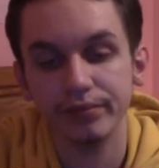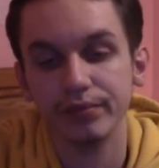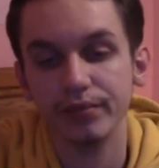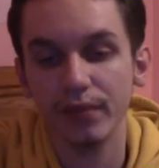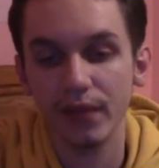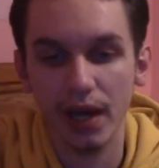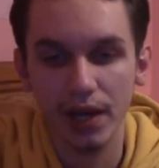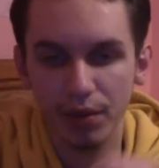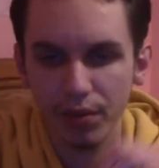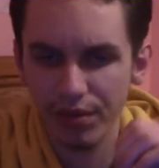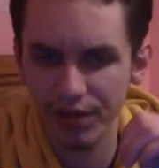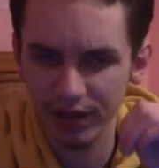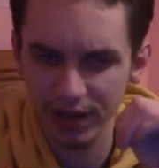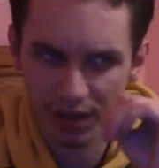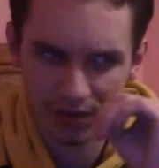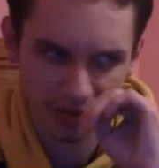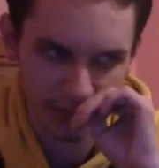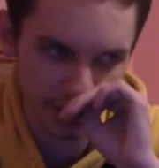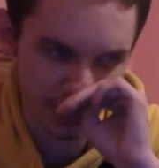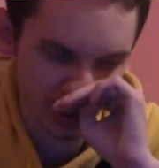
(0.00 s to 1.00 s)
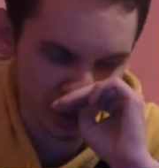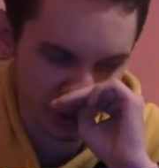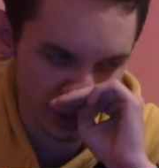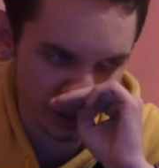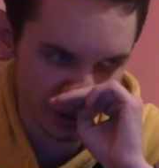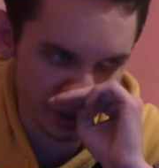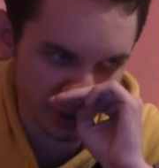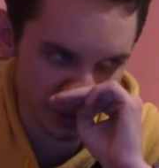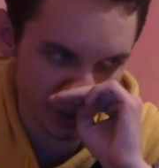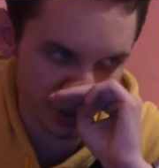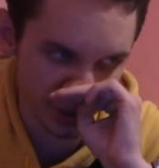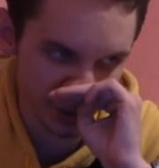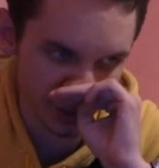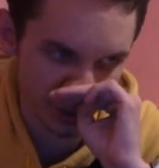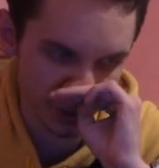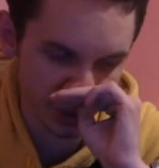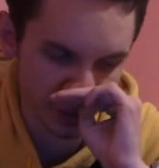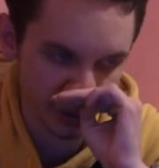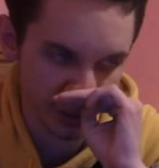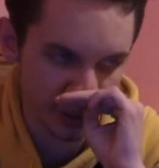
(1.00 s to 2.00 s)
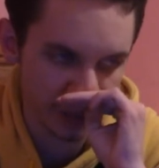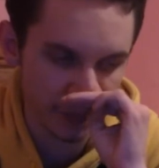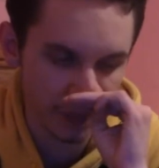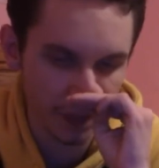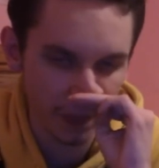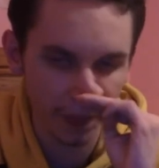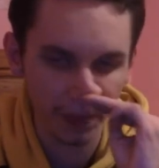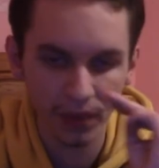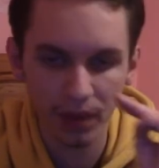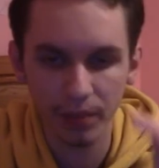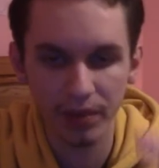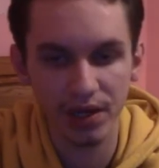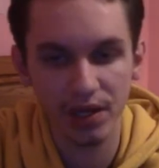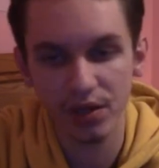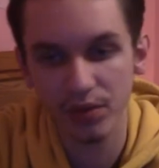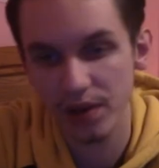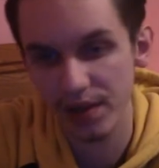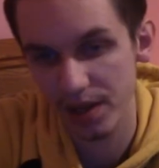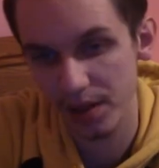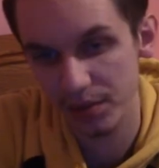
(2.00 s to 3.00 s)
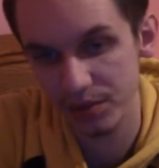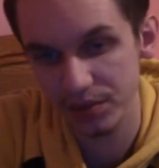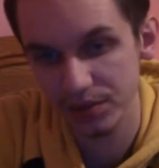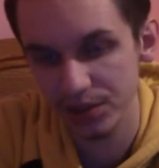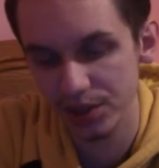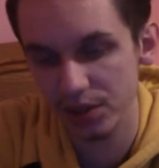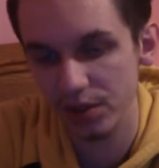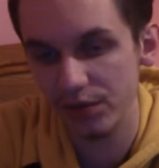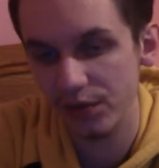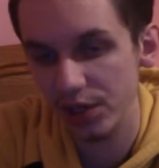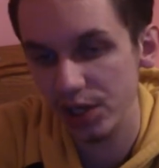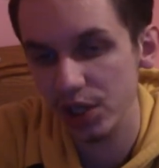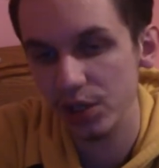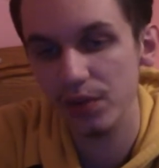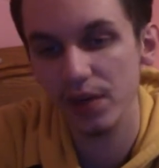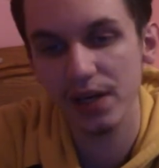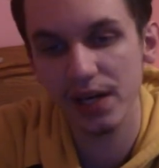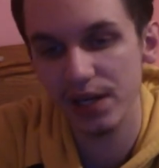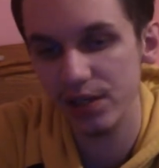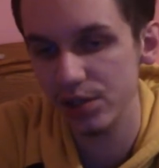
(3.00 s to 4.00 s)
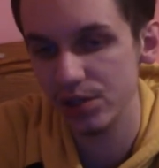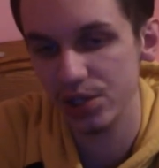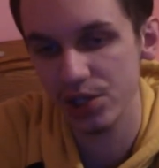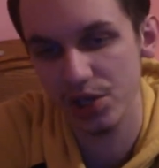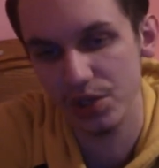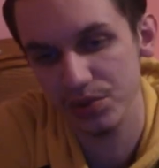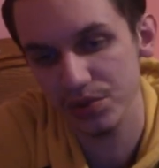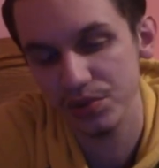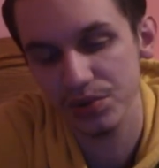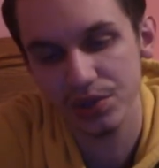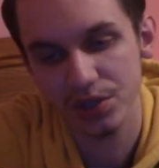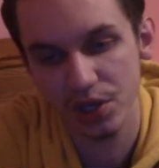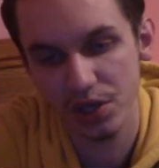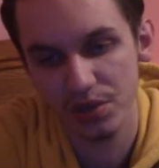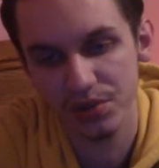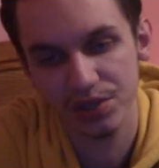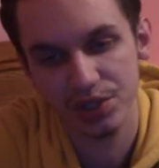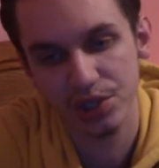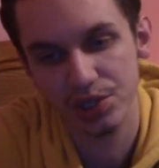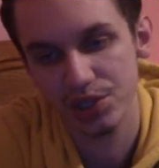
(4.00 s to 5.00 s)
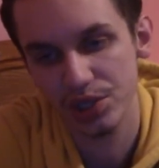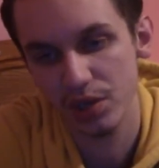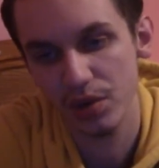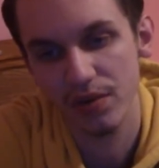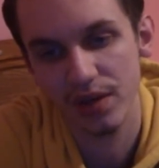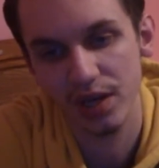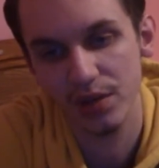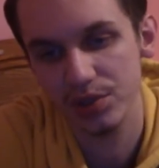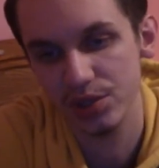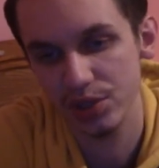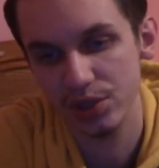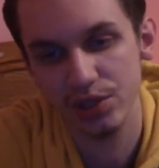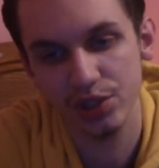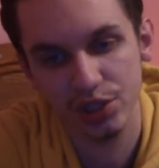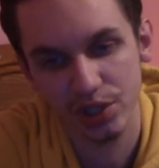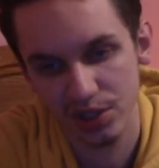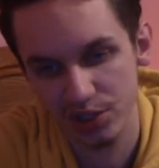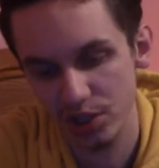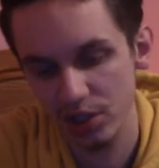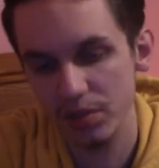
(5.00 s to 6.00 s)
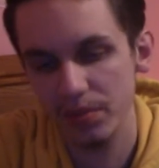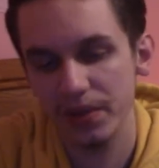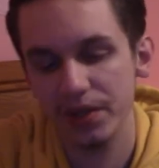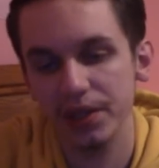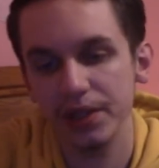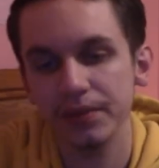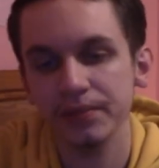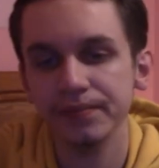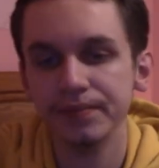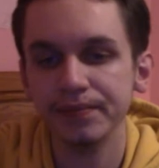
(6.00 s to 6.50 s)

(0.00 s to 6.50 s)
I don't think that was based on a true story. But either way, that was a good video. Again, just goes to show that you shouldn't judge anybody